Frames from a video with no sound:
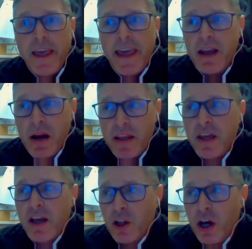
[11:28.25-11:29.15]
and I
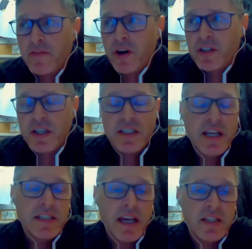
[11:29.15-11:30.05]
think a lot of our
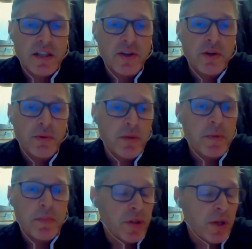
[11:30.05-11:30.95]
success has to do with the
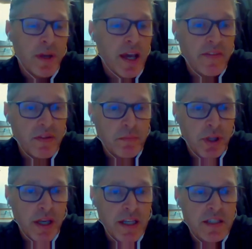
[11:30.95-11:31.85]
people that we have in
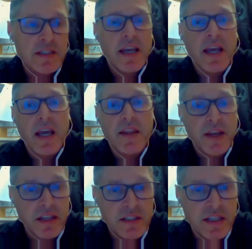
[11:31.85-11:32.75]
place, and the
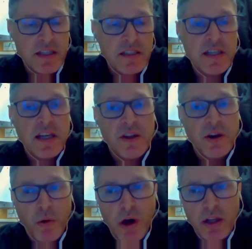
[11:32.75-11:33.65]
consistency and the
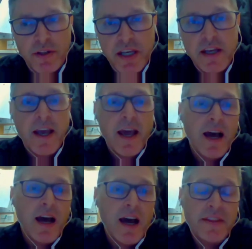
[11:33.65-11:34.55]
quality.
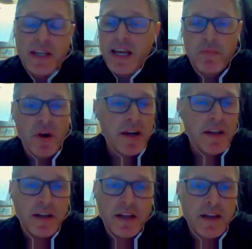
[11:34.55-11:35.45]
They take pride
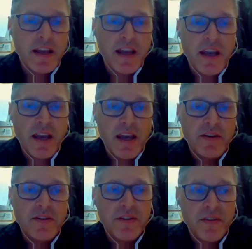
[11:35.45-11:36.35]
in it,
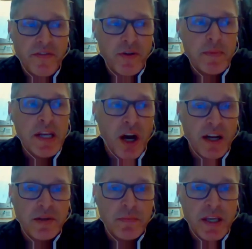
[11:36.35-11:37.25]
and for me
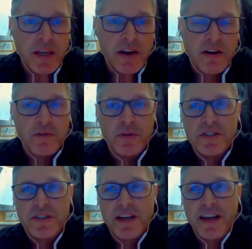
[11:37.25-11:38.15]
not to be here, it
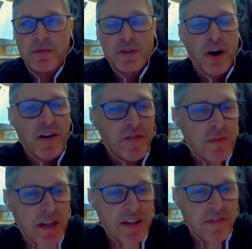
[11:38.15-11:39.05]
was hard for
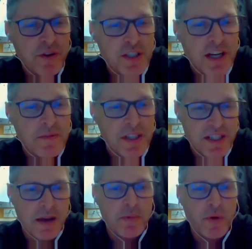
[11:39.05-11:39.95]
me the first time to
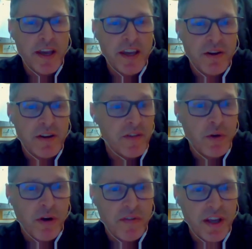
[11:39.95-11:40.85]
step away or even
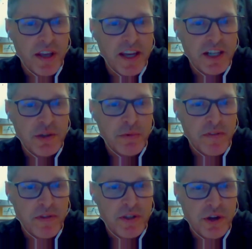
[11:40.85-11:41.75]
go on vacation when we
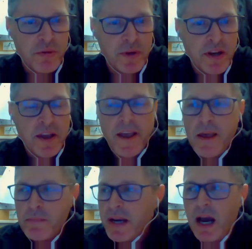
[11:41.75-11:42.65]
first opened.
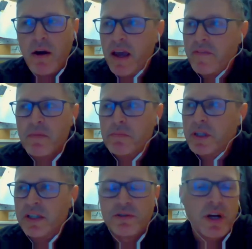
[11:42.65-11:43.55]
But now I have
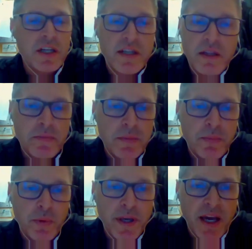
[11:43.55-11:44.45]
complete trust in the
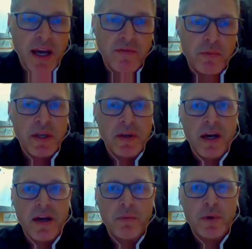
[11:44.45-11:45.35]
people we have. We
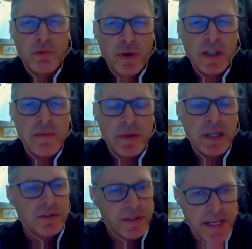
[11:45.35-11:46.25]
really
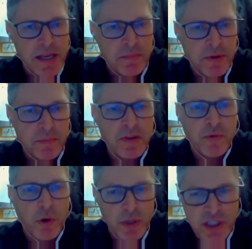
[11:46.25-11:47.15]
build deep
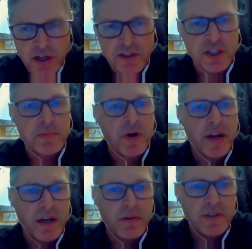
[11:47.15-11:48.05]
before we start to
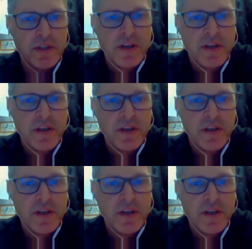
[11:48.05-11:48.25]
spread out,